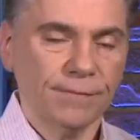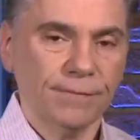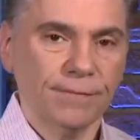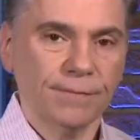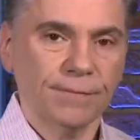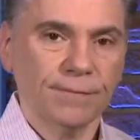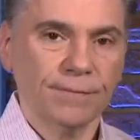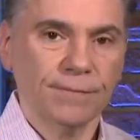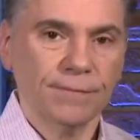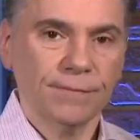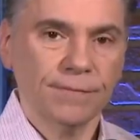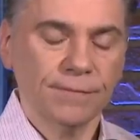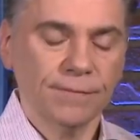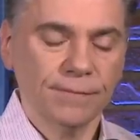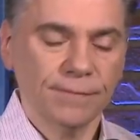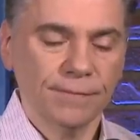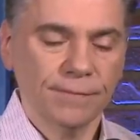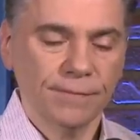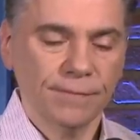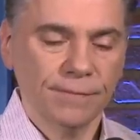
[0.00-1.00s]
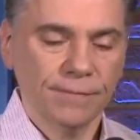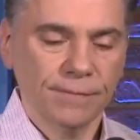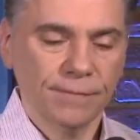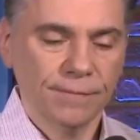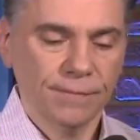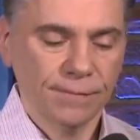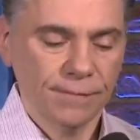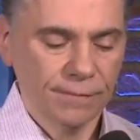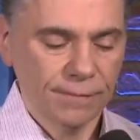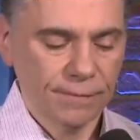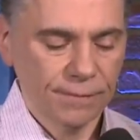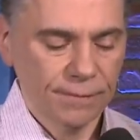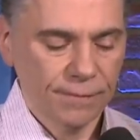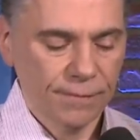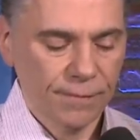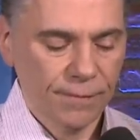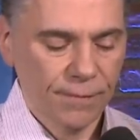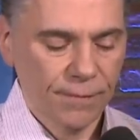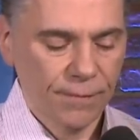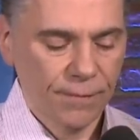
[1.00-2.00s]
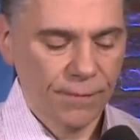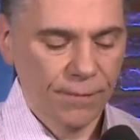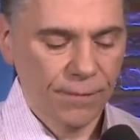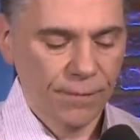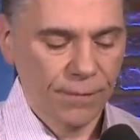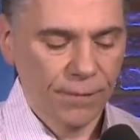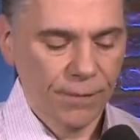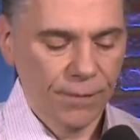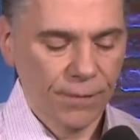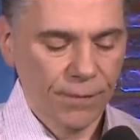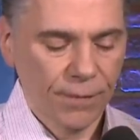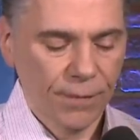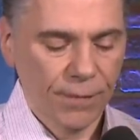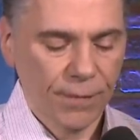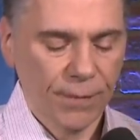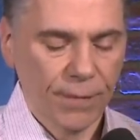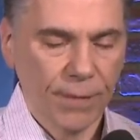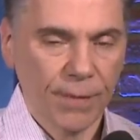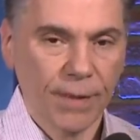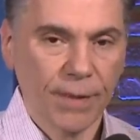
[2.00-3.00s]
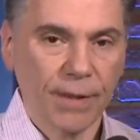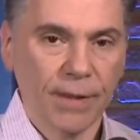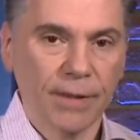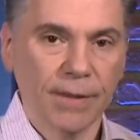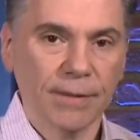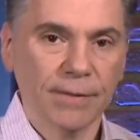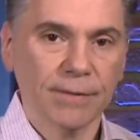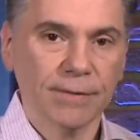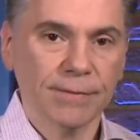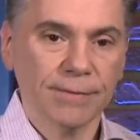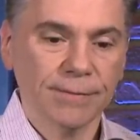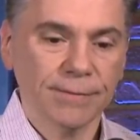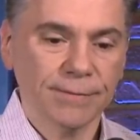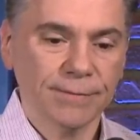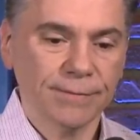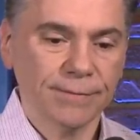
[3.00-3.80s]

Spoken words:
The person shown says nothing.